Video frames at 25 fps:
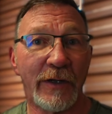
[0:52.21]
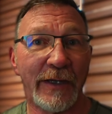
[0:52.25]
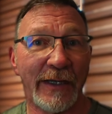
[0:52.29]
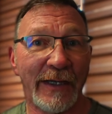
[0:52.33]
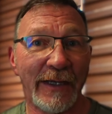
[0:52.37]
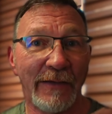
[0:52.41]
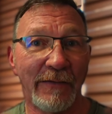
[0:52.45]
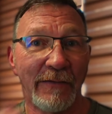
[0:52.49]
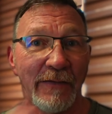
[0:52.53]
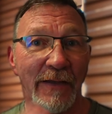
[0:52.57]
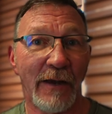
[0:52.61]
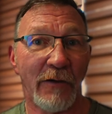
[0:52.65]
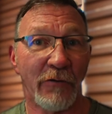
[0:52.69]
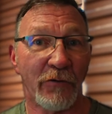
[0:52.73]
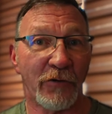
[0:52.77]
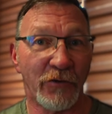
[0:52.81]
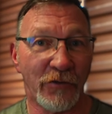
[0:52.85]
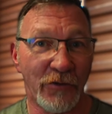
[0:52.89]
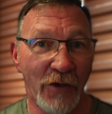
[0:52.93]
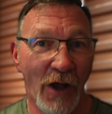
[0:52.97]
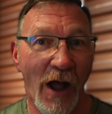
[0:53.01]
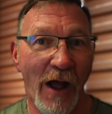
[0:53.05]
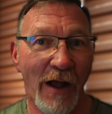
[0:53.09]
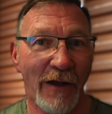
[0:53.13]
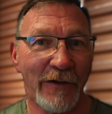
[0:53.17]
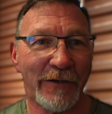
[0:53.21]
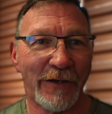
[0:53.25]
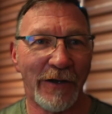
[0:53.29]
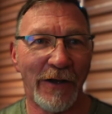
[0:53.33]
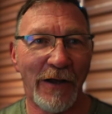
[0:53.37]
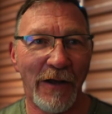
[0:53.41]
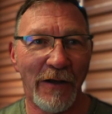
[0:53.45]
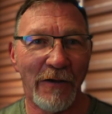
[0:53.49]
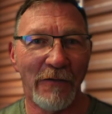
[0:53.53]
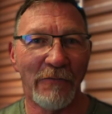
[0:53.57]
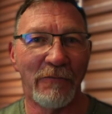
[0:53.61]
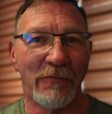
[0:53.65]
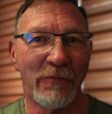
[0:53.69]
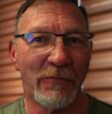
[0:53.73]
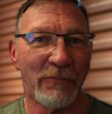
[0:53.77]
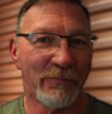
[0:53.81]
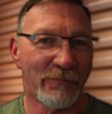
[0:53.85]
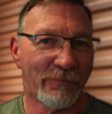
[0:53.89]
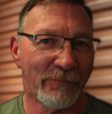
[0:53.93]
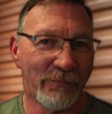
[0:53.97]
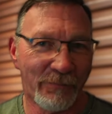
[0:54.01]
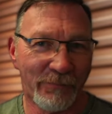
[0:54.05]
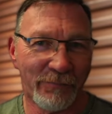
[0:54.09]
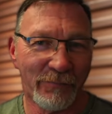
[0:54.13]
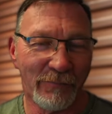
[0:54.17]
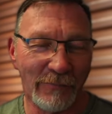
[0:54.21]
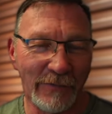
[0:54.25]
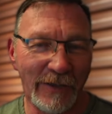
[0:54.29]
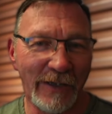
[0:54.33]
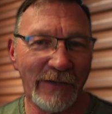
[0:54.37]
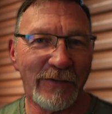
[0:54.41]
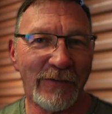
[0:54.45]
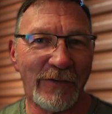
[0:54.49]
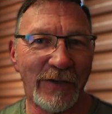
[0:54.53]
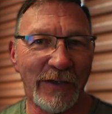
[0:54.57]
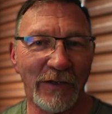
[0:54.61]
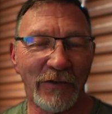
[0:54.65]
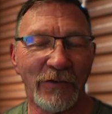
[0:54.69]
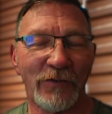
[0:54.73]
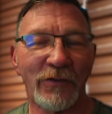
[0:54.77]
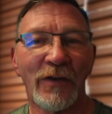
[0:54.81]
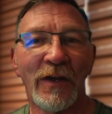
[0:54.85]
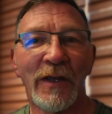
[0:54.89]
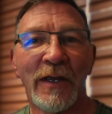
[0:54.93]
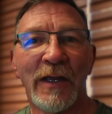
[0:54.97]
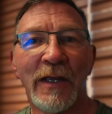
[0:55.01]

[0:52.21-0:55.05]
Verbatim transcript: in their stock of listings